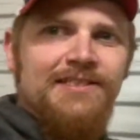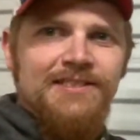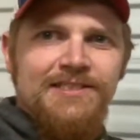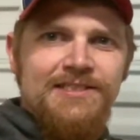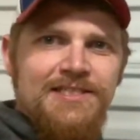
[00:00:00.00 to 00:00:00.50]

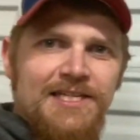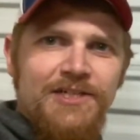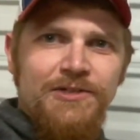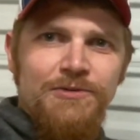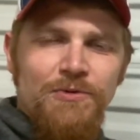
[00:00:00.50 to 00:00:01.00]
the
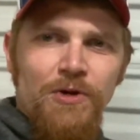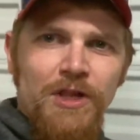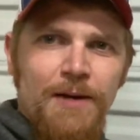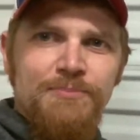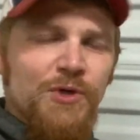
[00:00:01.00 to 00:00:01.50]
steel
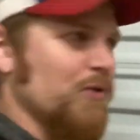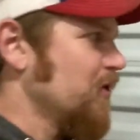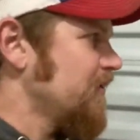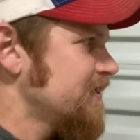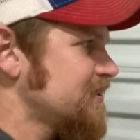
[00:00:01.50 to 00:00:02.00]
roll-up
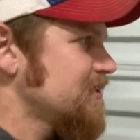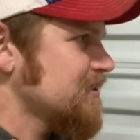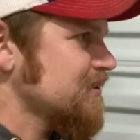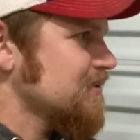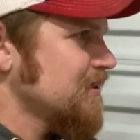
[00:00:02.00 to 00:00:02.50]
door. This is,
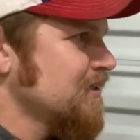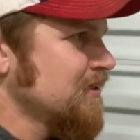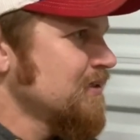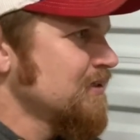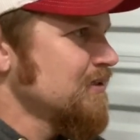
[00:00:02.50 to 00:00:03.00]

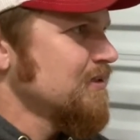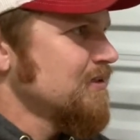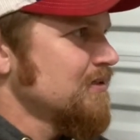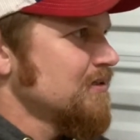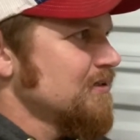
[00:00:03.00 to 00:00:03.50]

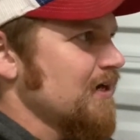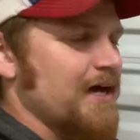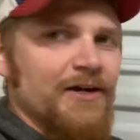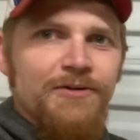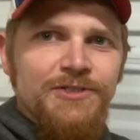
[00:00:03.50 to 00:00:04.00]

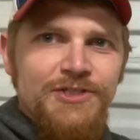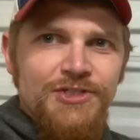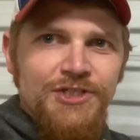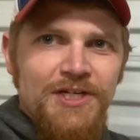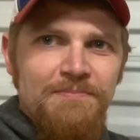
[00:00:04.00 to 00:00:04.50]
I don't know,
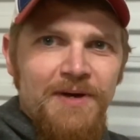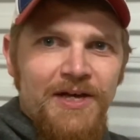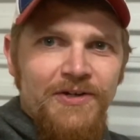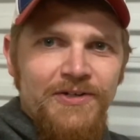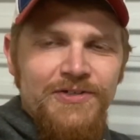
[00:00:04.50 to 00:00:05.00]
just sheet
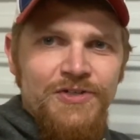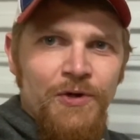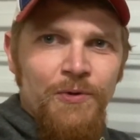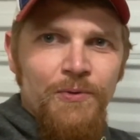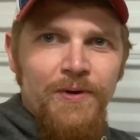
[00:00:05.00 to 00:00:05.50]
metal. There's
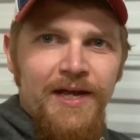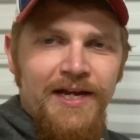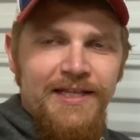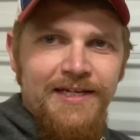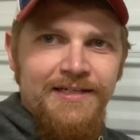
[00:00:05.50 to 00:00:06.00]
no
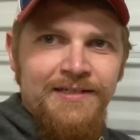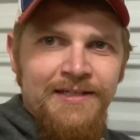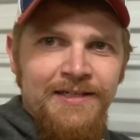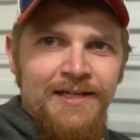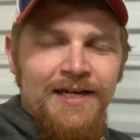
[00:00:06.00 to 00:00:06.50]
anything
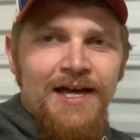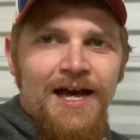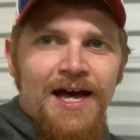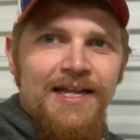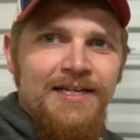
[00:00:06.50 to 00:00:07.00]

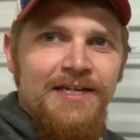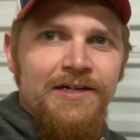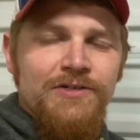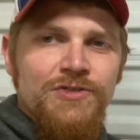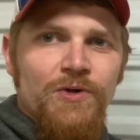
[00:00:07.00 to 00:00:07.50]
on
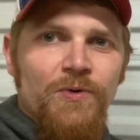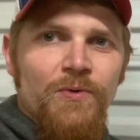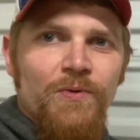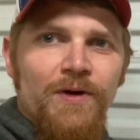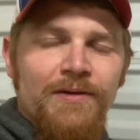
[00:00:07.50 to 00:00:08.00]
here,
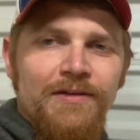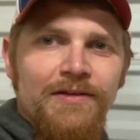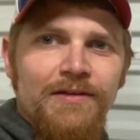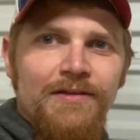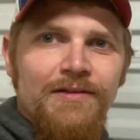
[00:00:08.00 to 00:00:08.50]
so
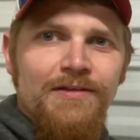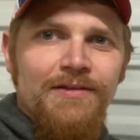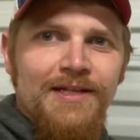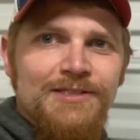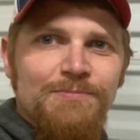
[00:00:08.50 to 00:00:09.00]

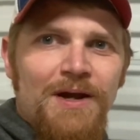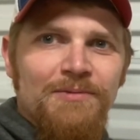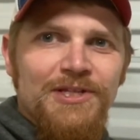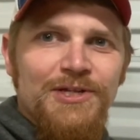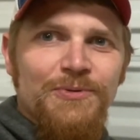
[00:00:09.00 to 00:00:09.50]
that's
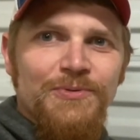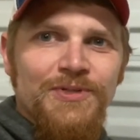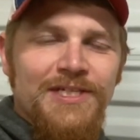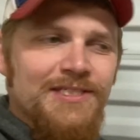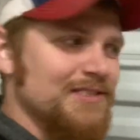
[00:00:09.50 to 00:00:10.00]
probably the
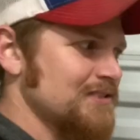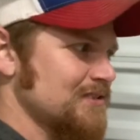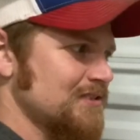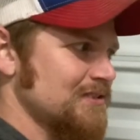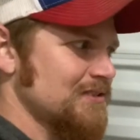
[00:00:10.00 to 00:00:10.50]
only
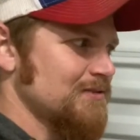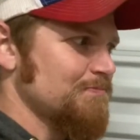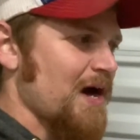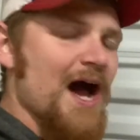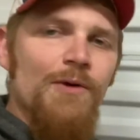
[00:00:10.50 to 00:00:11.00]

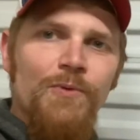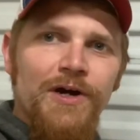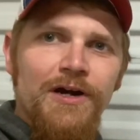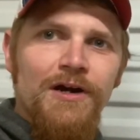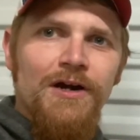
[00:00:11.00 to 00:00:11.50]
spot
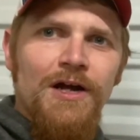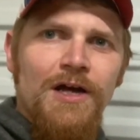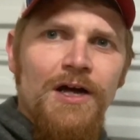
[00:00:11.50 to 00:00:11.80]
where